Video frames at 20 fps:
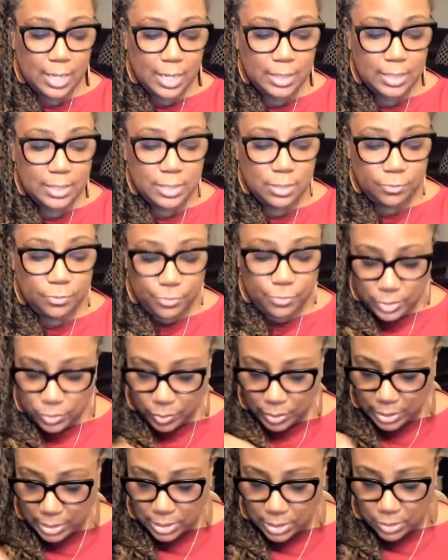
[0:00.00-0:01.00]
The difference
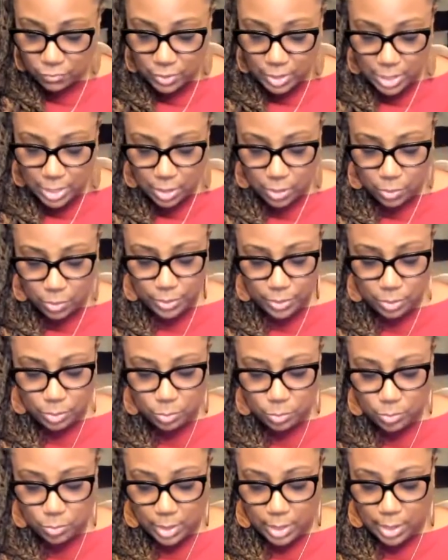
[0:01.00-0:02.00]
with this video
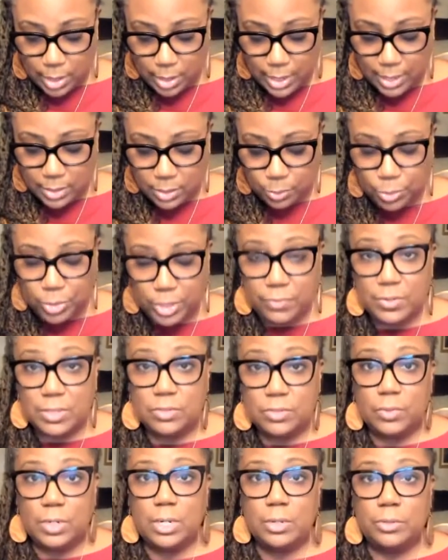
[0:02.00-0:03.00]
and the previous
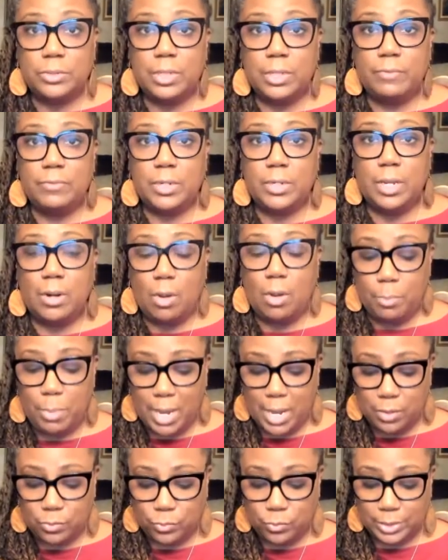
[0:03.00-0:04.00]
videos I've done on
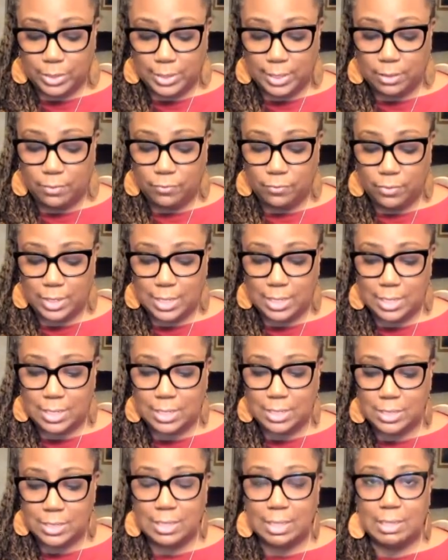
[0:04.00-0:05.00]
pain relief
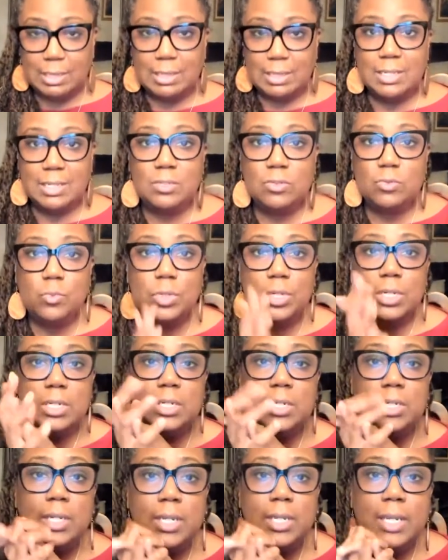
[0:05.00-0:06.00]
is that this
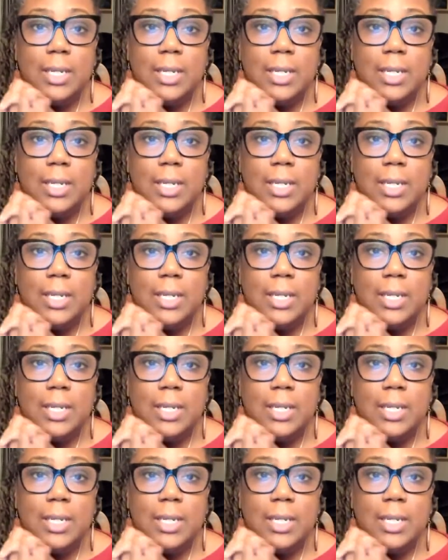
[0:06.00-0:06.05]
one